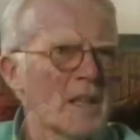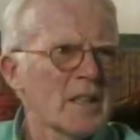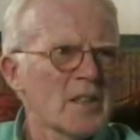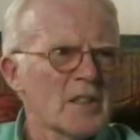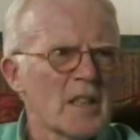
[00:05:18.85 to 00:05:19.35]
like
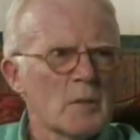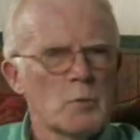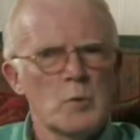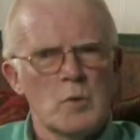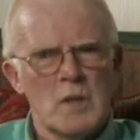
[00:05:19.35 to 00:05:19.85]
this. And I thought,
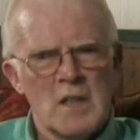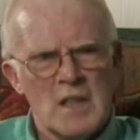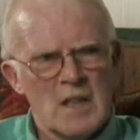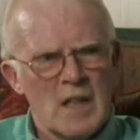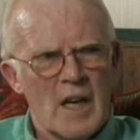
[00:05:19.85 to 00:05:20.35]
ooh.
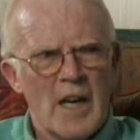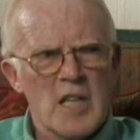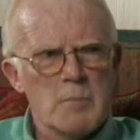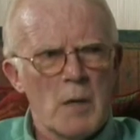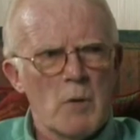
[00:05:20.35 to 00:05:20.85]
I
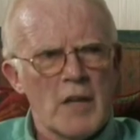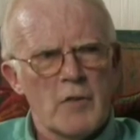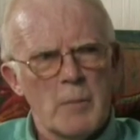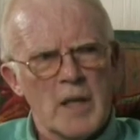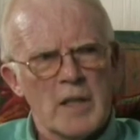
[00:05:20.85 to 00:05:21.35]
asked my
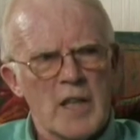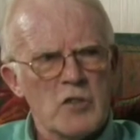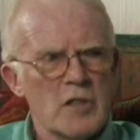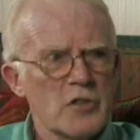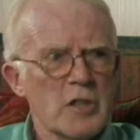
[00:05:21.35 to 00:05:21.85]
wife about it.
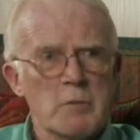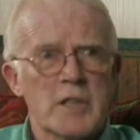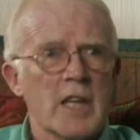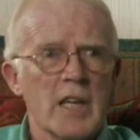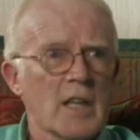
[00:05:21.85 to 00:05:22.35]
Actually, she was
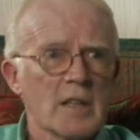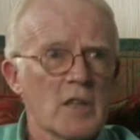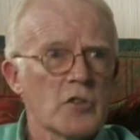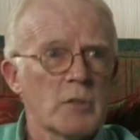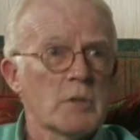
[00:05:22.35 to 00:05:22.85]
keen. I
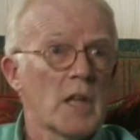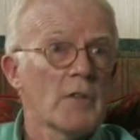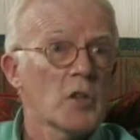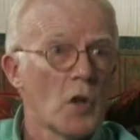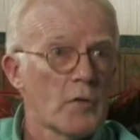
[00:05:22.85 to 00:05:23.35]
thought she would
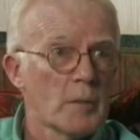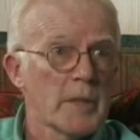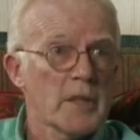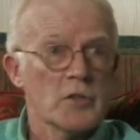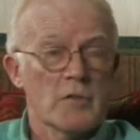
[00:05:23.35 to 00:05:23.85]
never go for it
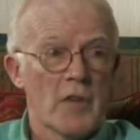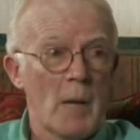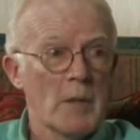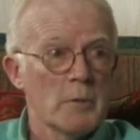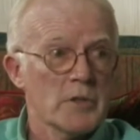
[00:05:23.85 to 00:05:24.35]
because her
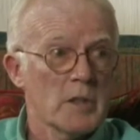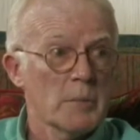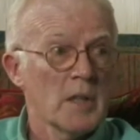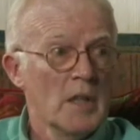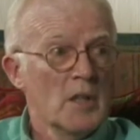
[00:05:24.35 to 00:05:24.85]
family was there,
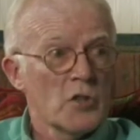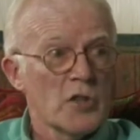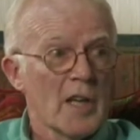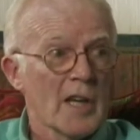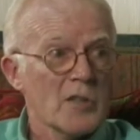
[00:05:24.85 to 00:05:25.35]
but
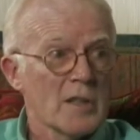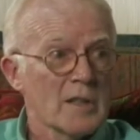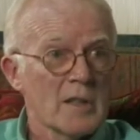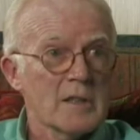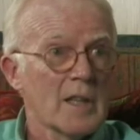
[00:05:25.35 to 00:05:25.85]
she actually
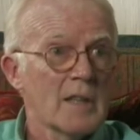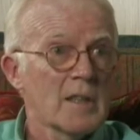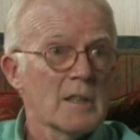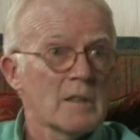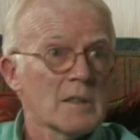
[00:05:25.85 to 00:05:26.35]
thought the
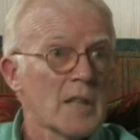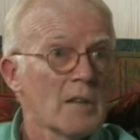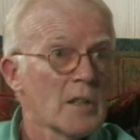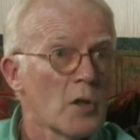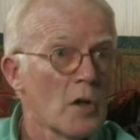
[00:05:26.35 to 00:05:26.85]
idea
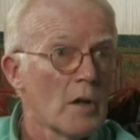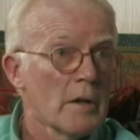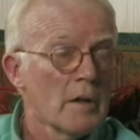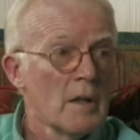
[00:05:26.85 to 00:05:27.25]
sounded good.